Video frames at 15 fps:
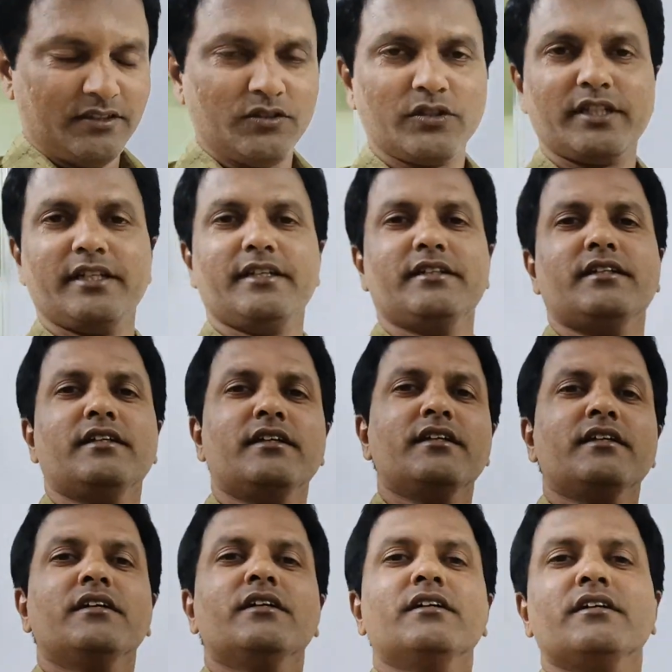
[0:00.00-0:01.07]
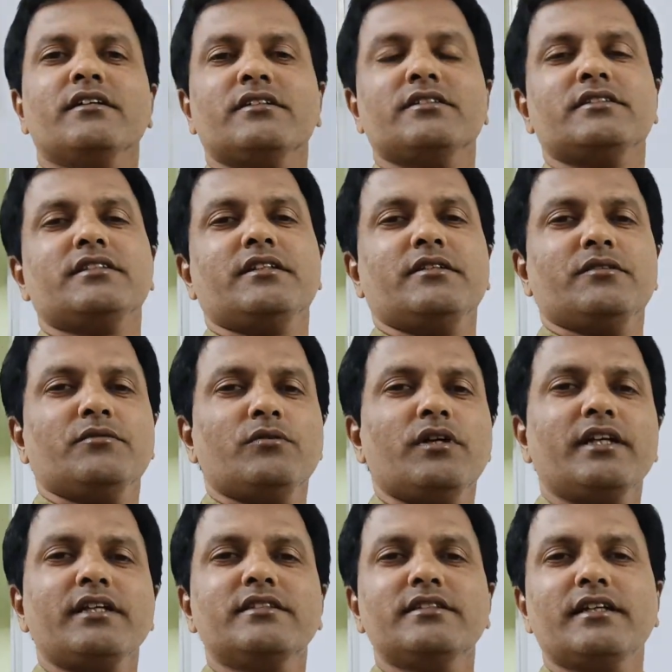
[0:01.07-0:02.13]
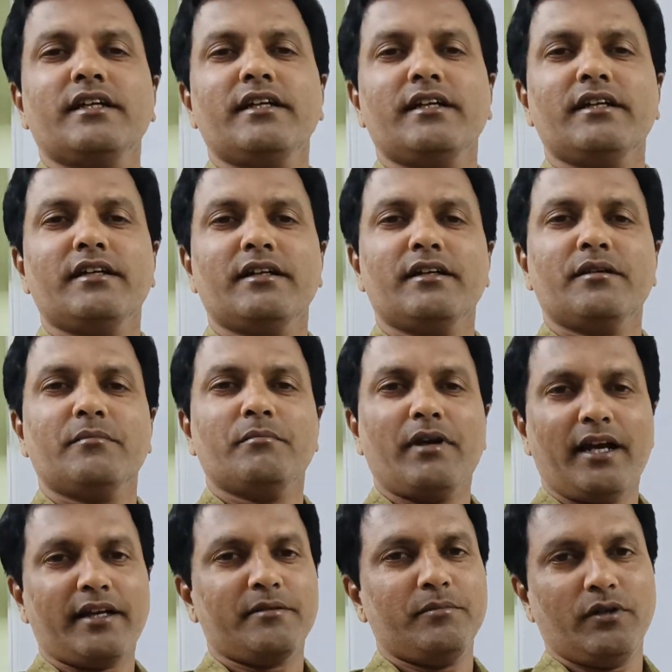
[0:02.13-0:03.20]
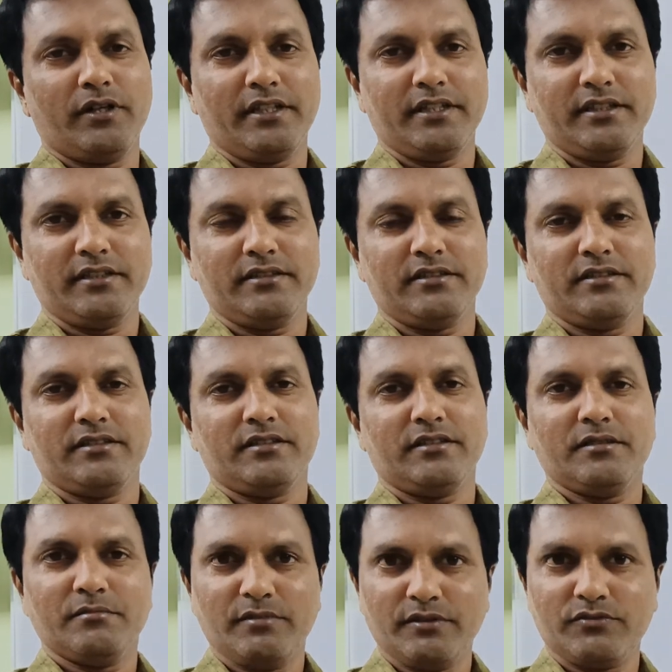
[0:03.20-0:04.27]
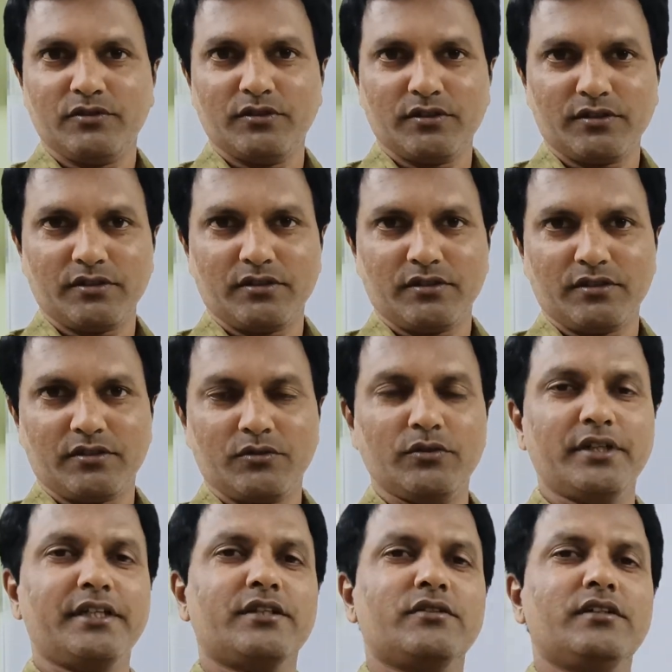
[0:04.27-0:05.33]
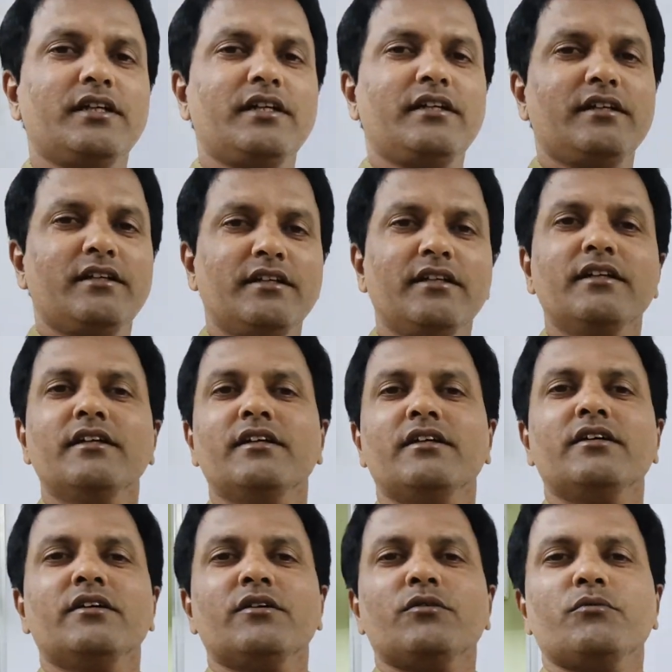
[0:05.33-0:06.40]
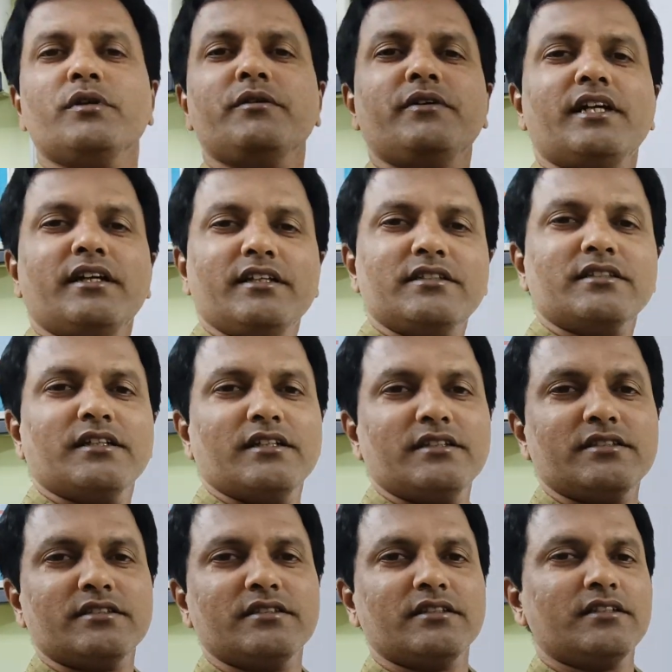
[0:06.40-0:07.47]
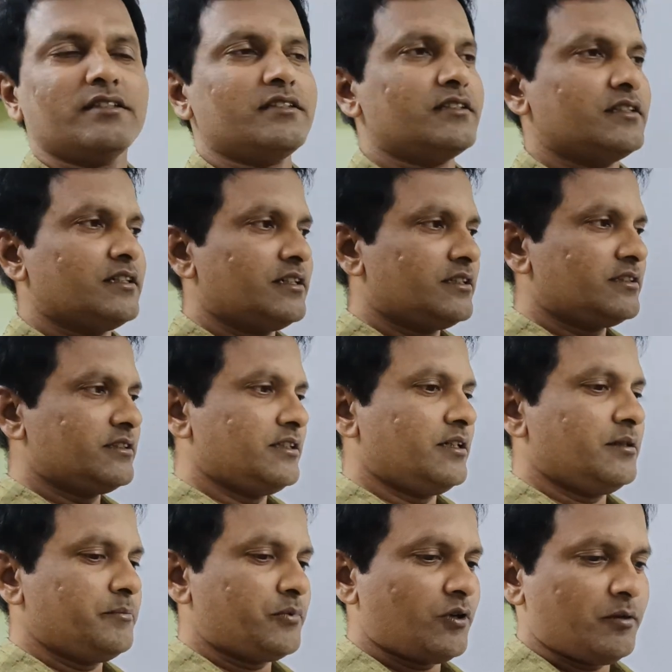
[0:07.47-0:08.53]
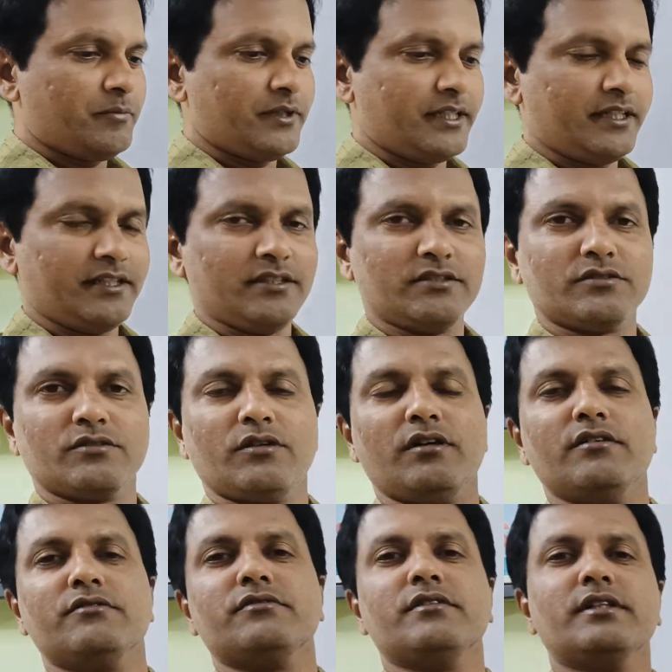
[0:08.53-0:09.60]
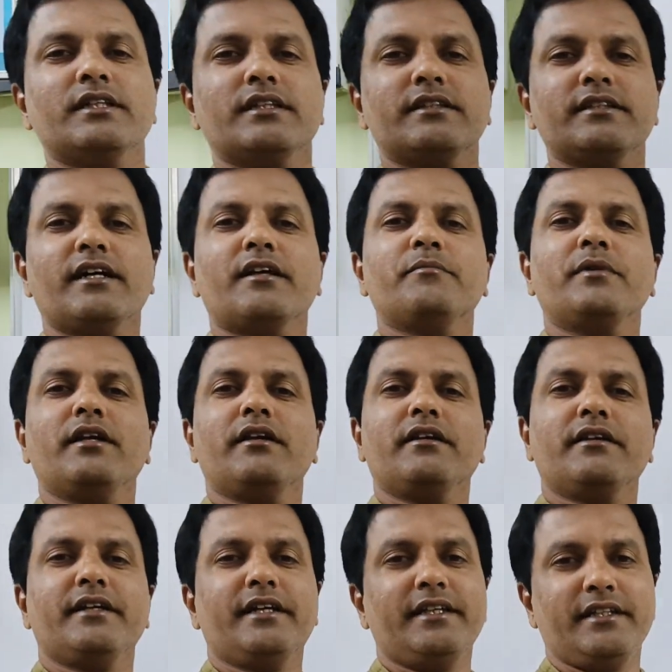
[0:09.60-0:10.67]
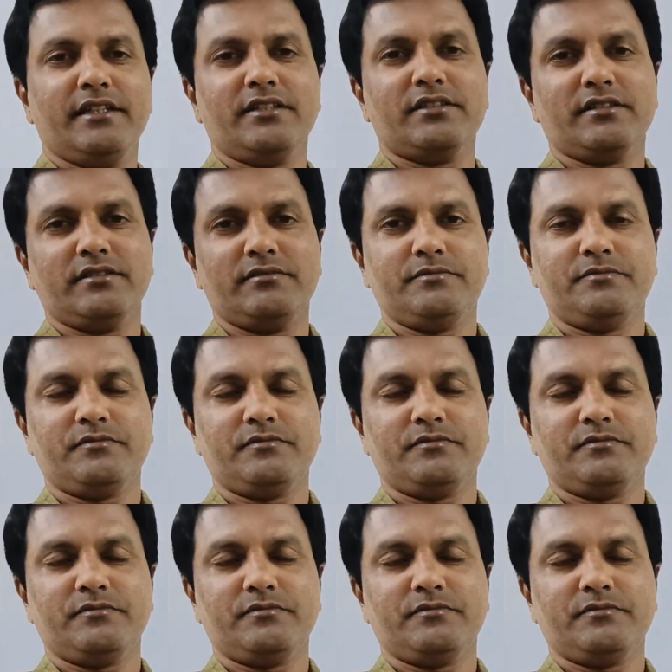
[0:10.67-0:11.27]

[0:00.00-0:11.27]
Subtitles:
Okay, see what is a black body? Before going to that, we will discuss the properties of thermal radiation.